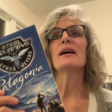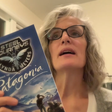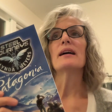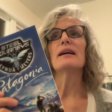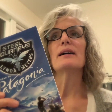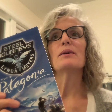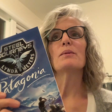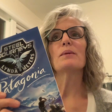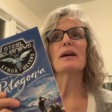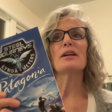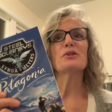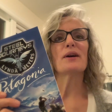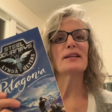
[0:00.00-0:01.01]
when
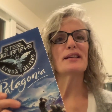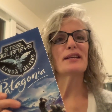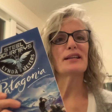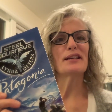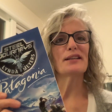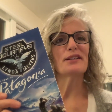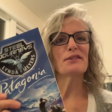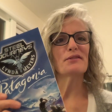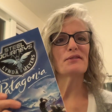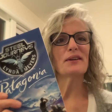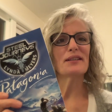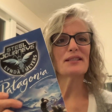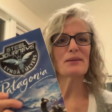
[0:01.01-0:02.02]
I tried to give
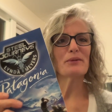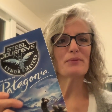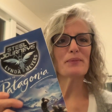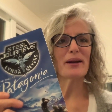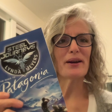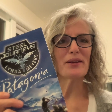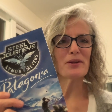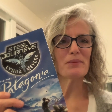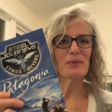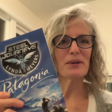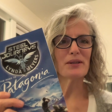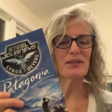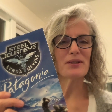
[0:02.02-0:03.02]
some of my other
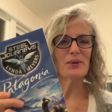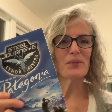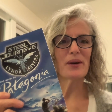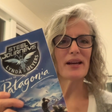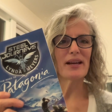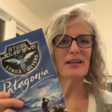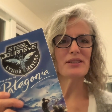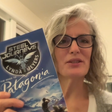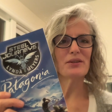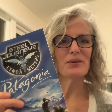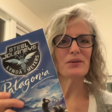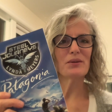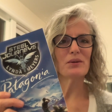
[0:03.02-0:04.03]
books away
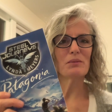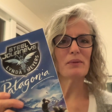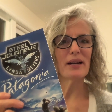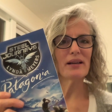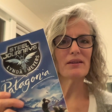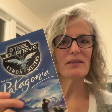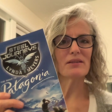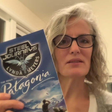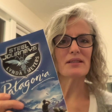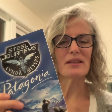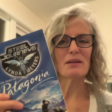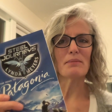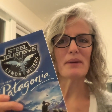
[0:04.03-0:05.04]
to bikers
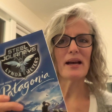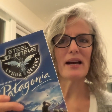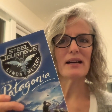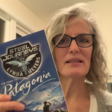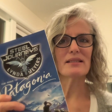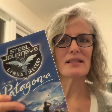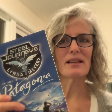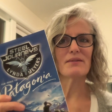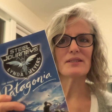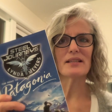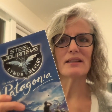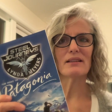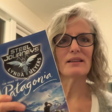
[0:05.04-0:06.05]
in the past, they've
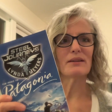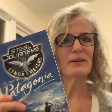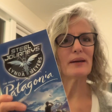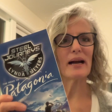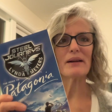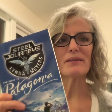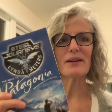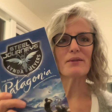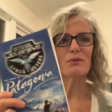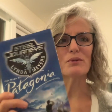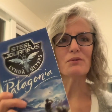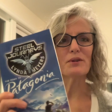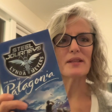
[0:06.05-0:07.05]
said, look, I don't have
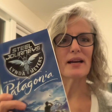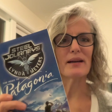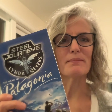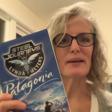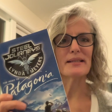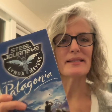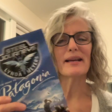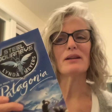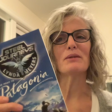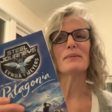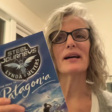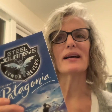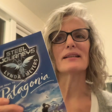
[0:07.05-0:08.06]
room for that in my
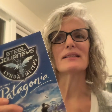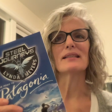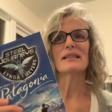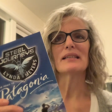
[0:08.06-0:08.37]
saddlebags,